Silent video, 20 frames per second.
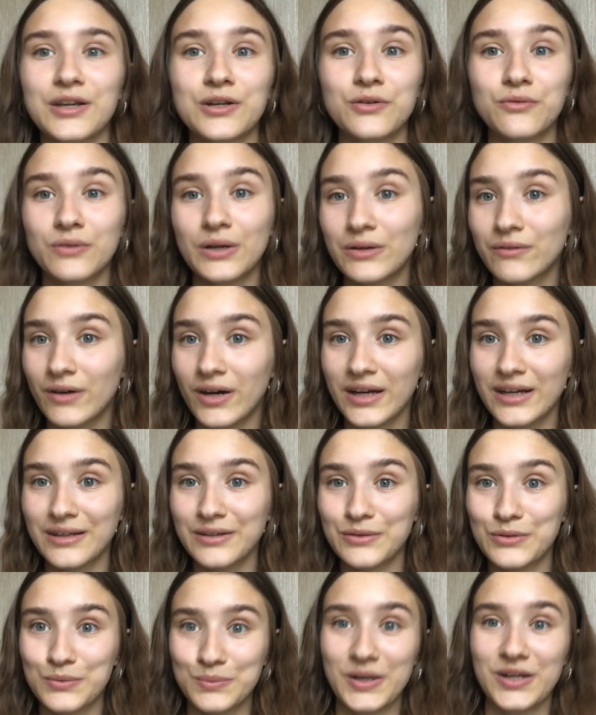rewrite
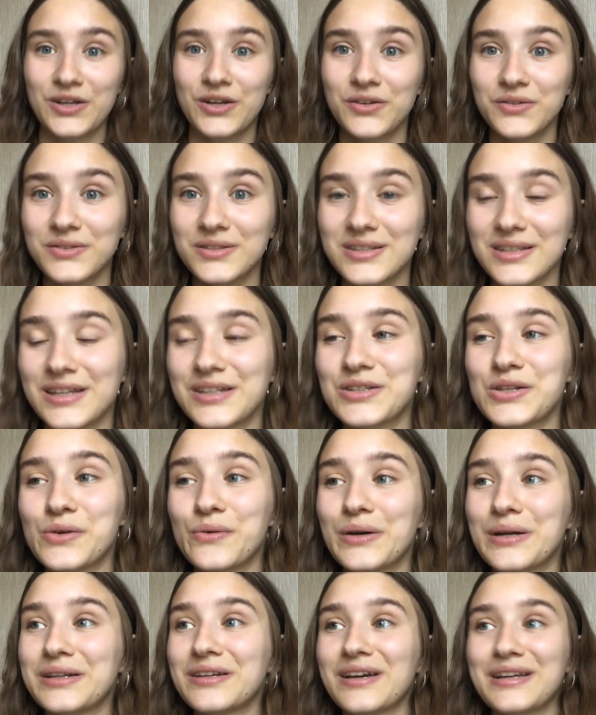all my notes into
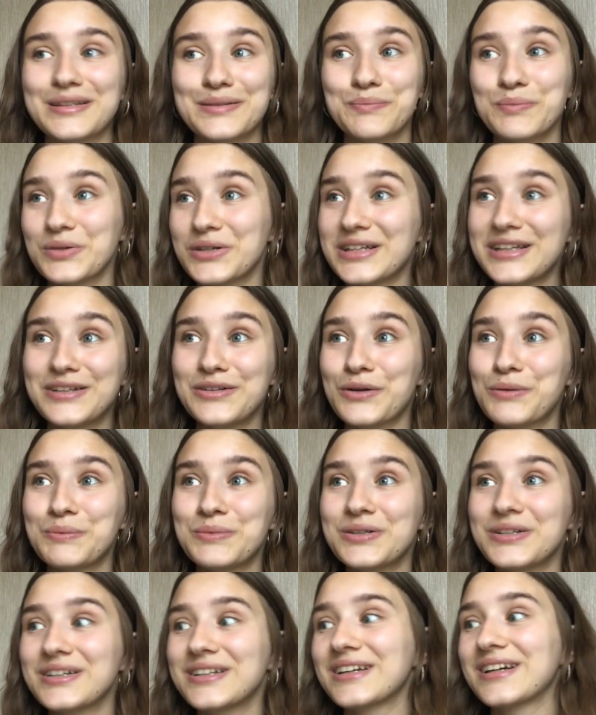a nice pretty
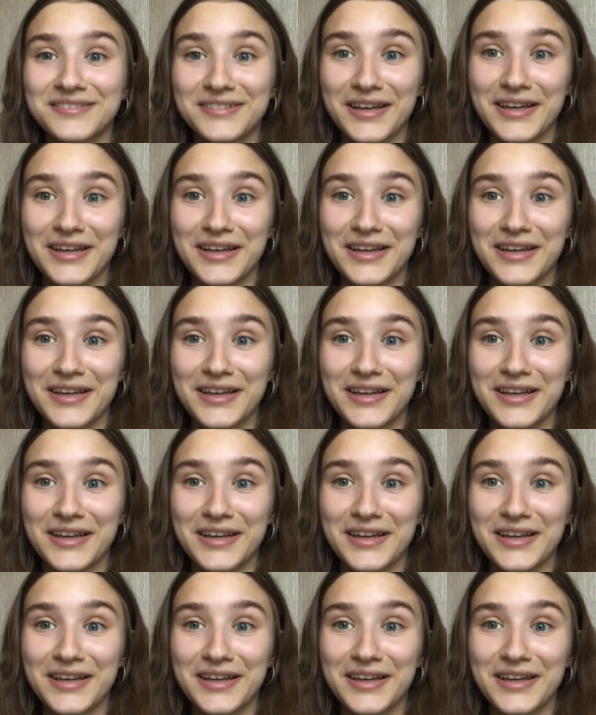notebook.